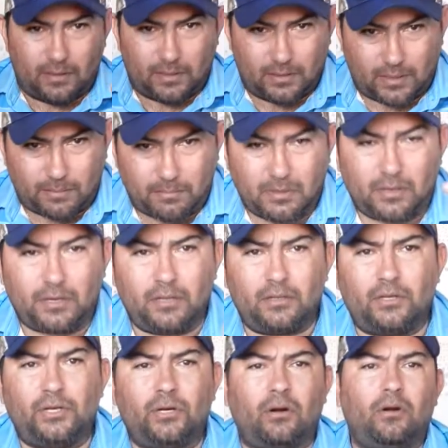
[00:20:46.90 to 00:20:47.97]
I'm out in
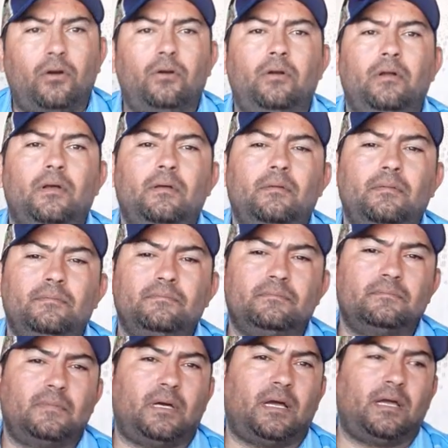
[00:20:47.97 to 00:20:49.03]
the yard.
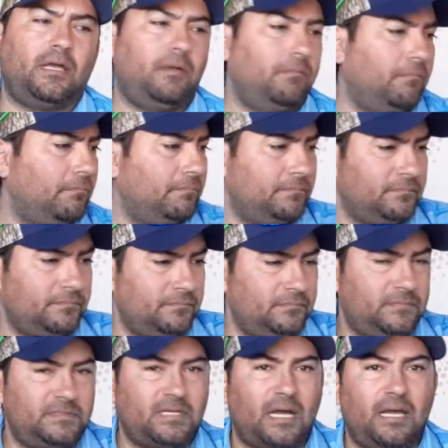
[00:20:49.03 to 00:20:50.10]
I'm
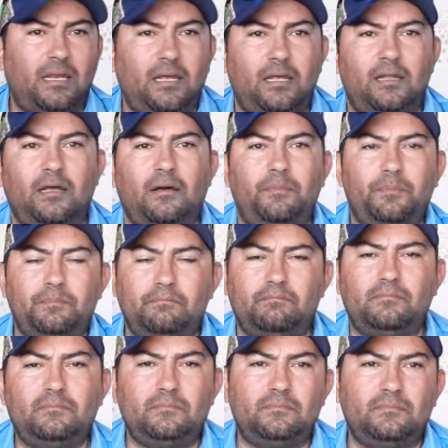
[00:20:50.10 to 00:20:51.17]
tidying up
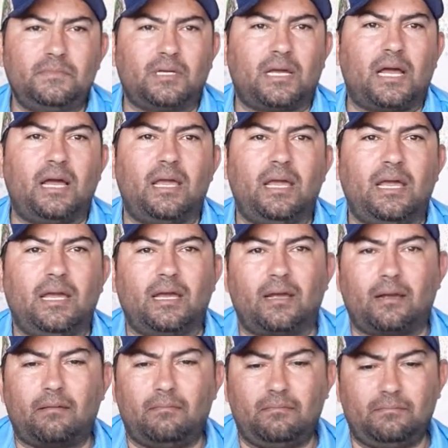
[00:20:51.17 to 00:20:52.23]
the
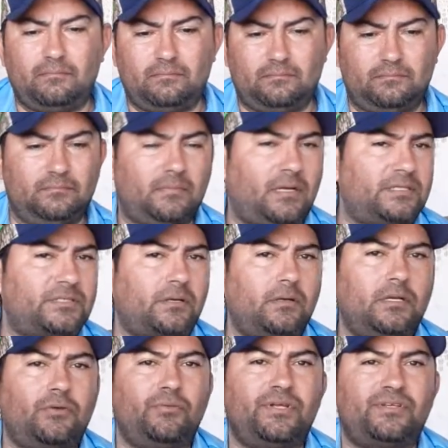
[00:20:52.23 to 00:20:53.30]
kayak. I
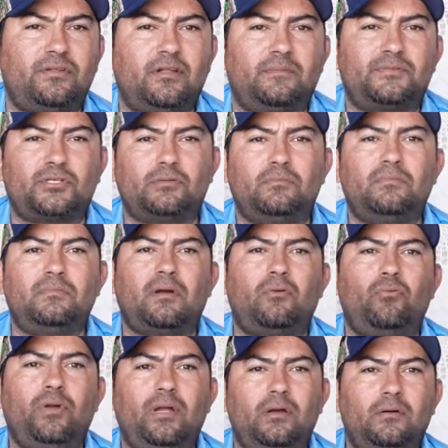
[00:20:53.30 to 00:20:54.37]
started greasing up some of my
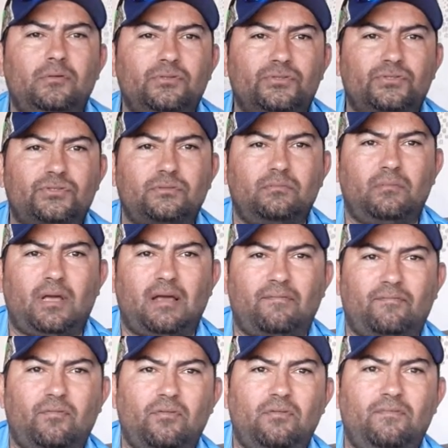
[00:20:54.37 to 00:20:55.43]
reels
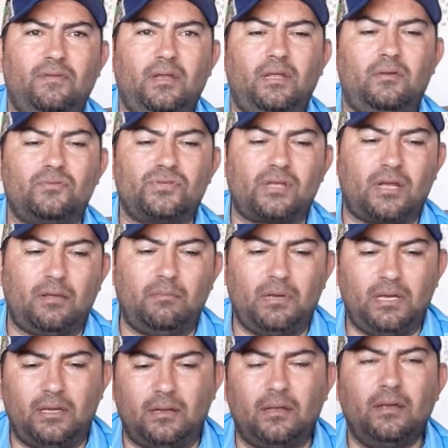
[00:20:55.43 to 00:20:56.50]
after the videos that I
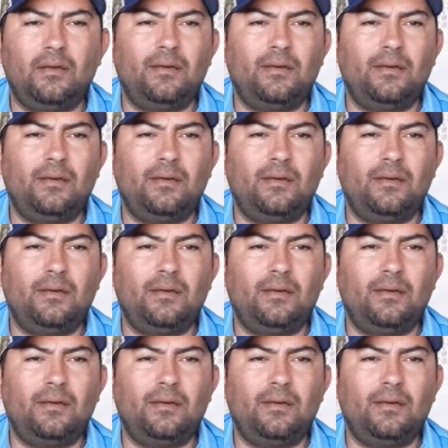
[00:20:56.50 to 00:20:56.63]
made.